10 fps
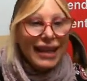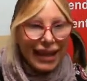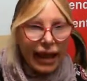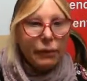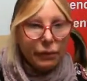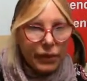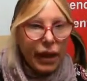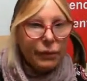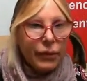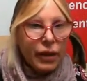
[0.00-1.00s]
yeah.
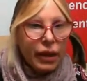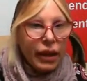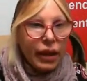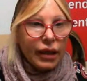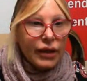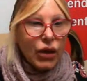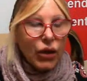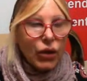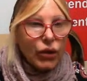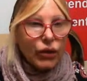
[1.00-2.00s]

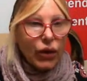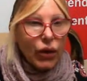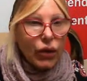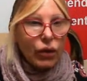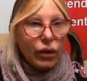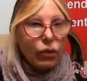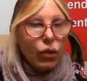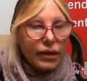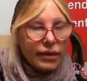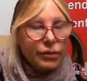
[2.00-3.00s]
So
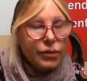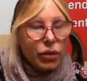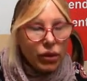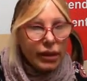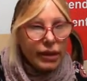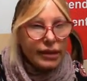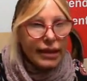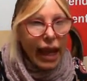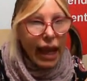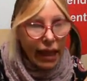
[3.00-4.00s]
what's important is
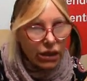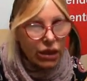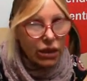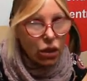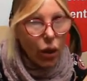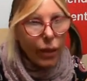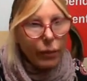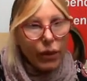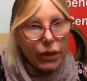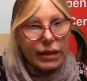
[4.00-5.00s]
the action, not the
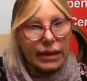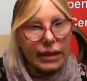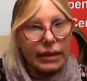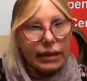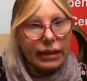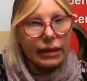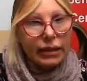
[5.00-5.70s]
person.